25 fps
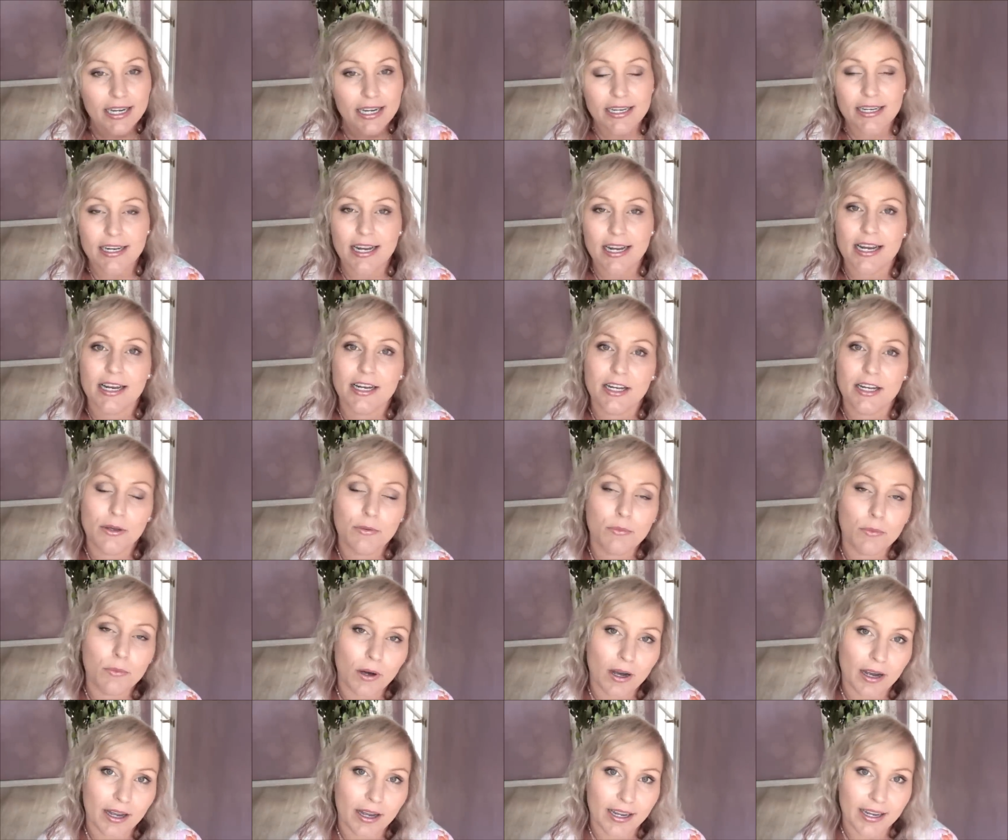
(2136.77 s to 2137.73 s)
in any
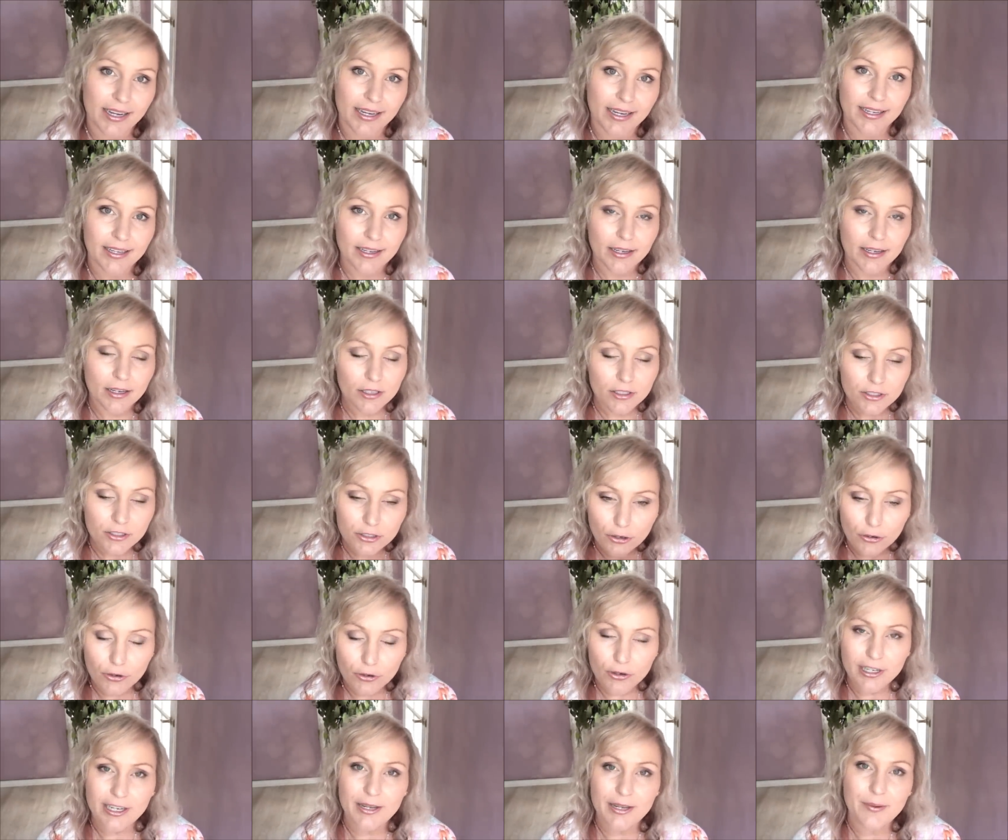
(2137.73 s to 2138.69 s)
way.
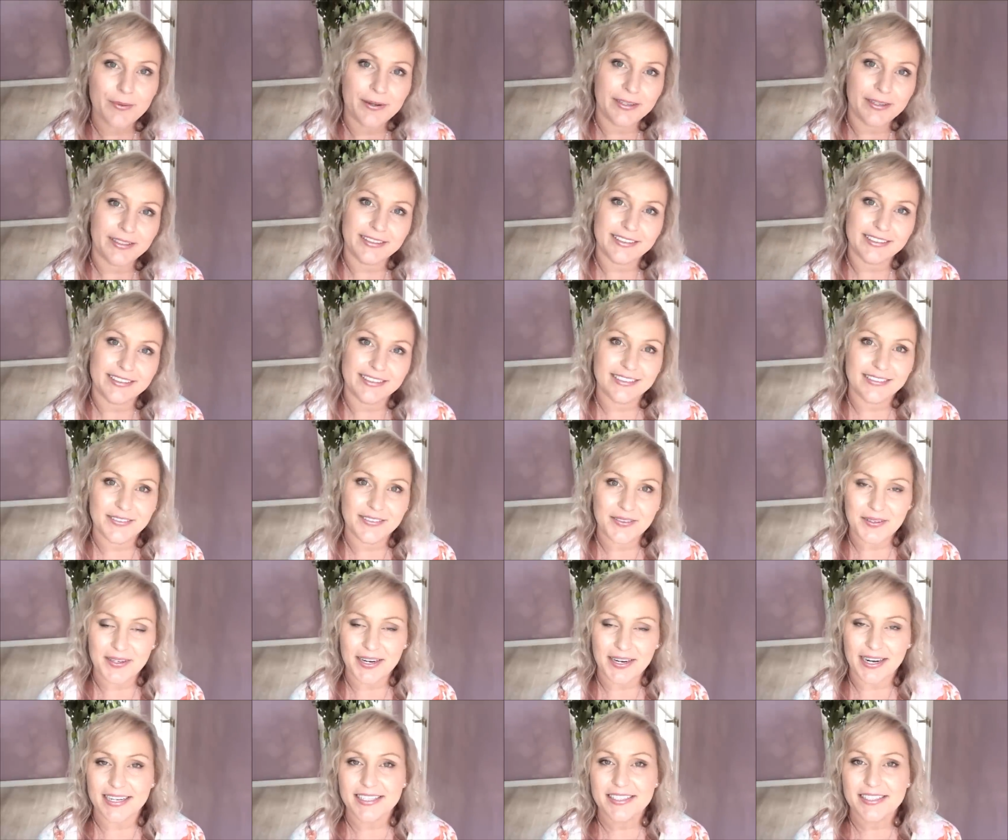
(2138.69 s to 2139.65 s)
No limits,
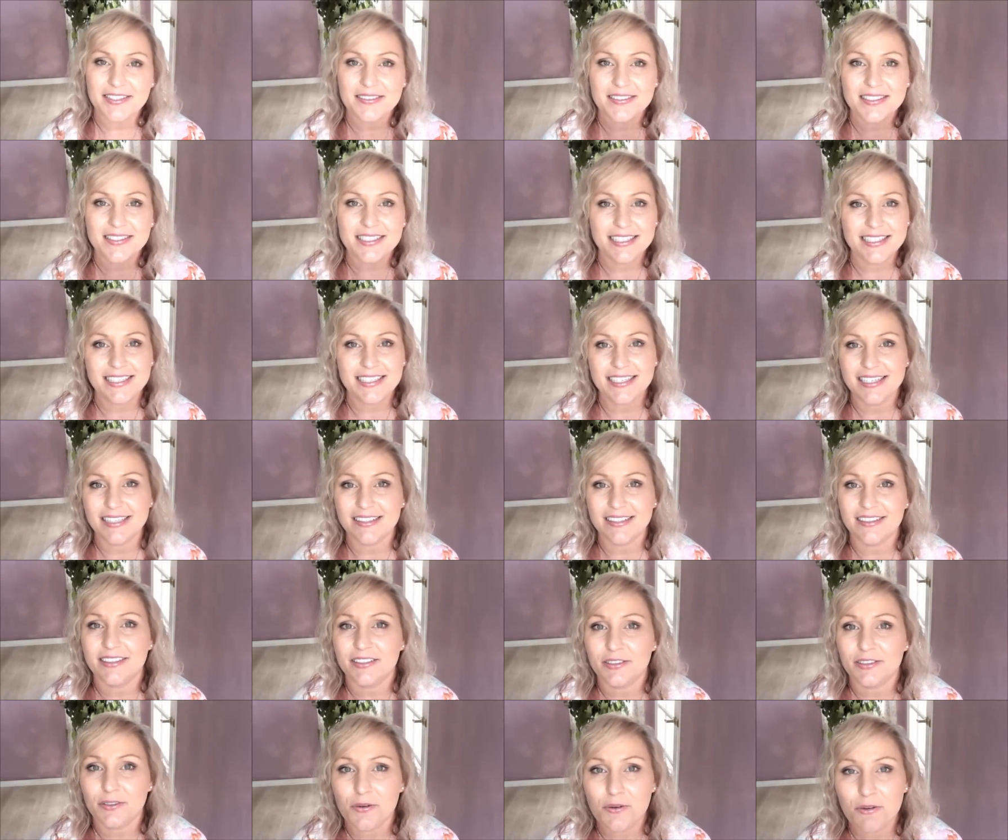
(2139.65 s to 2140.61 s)
okay? So this year
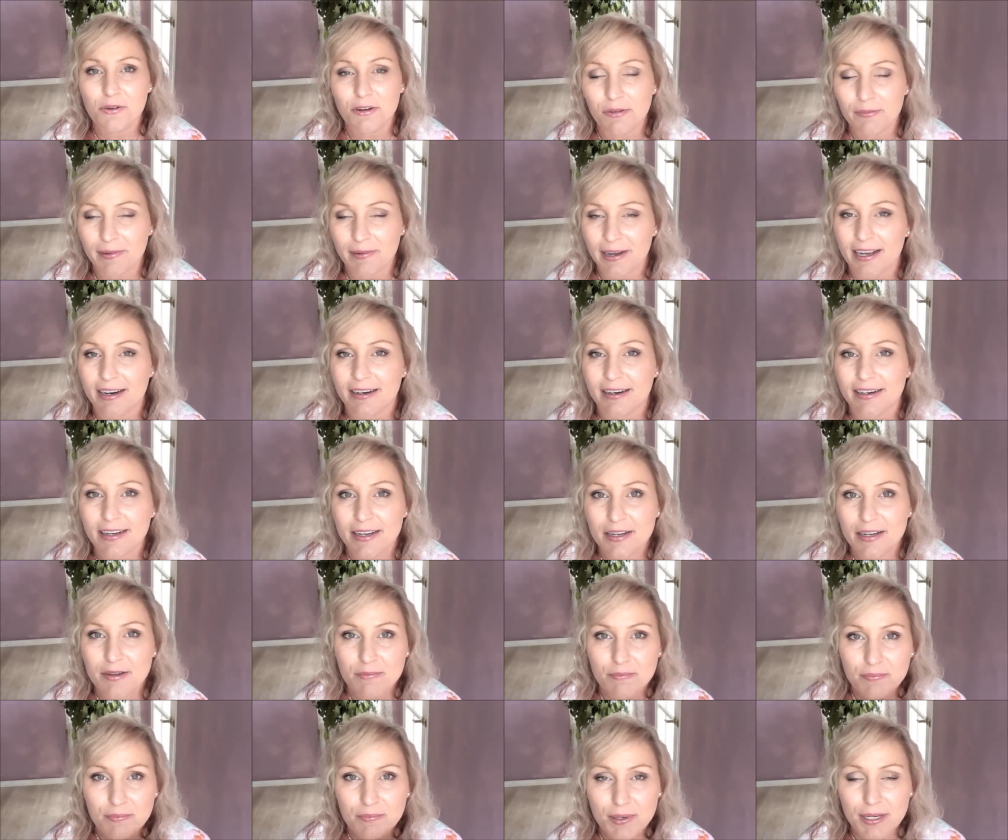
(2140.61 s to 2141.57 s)
is all about
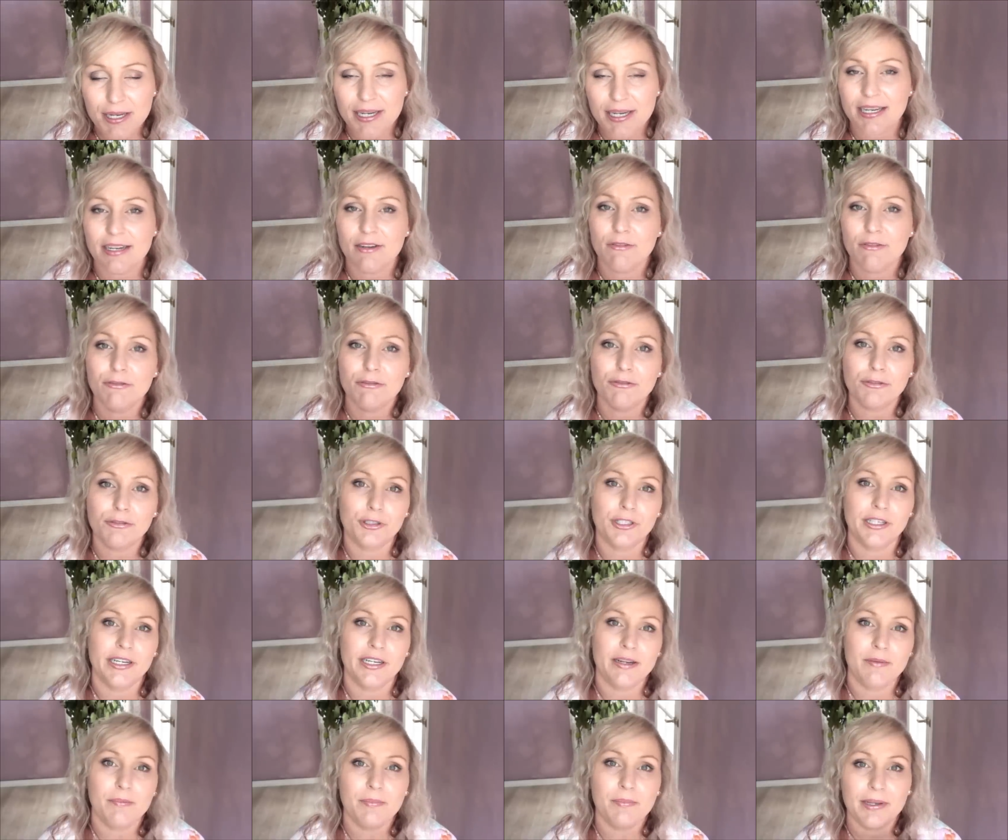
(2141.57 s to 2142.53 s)
being
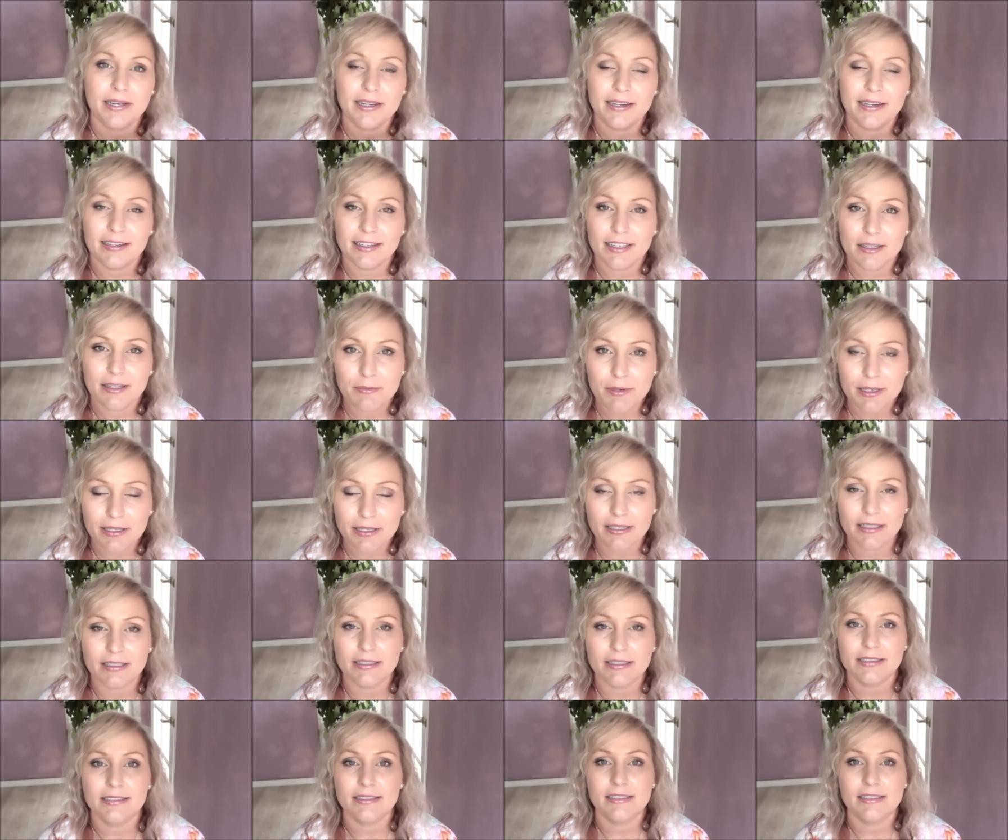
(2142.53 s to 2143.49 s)
free, being
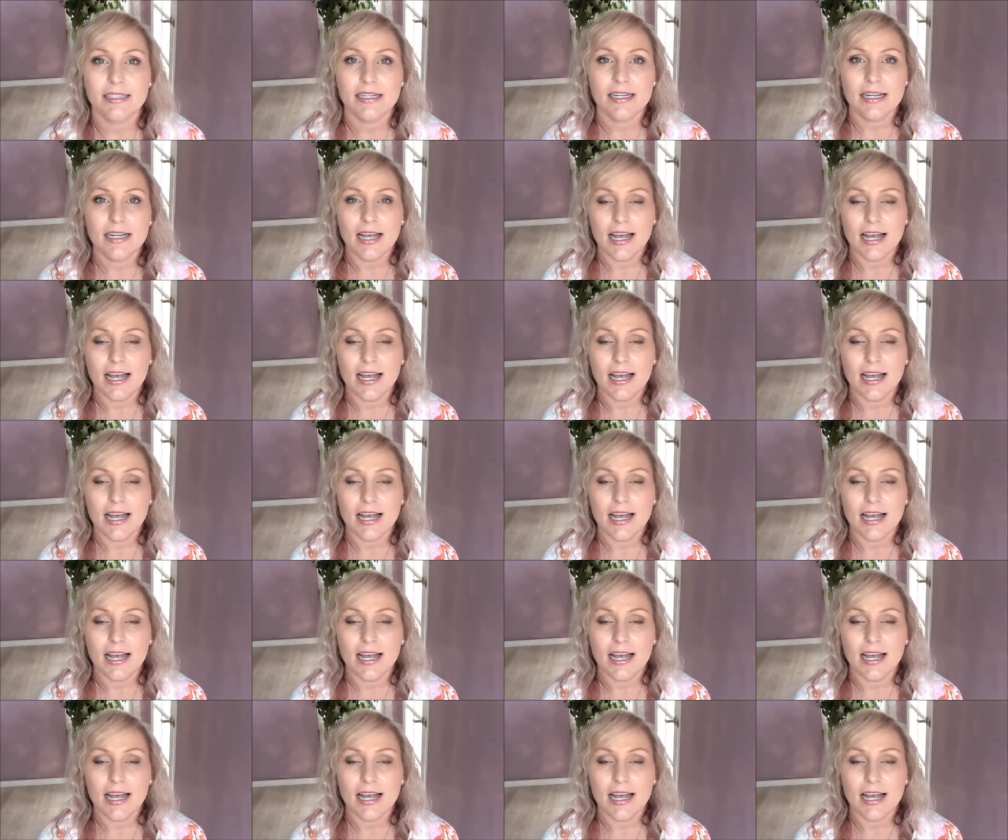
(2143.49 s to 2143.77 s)
limitless.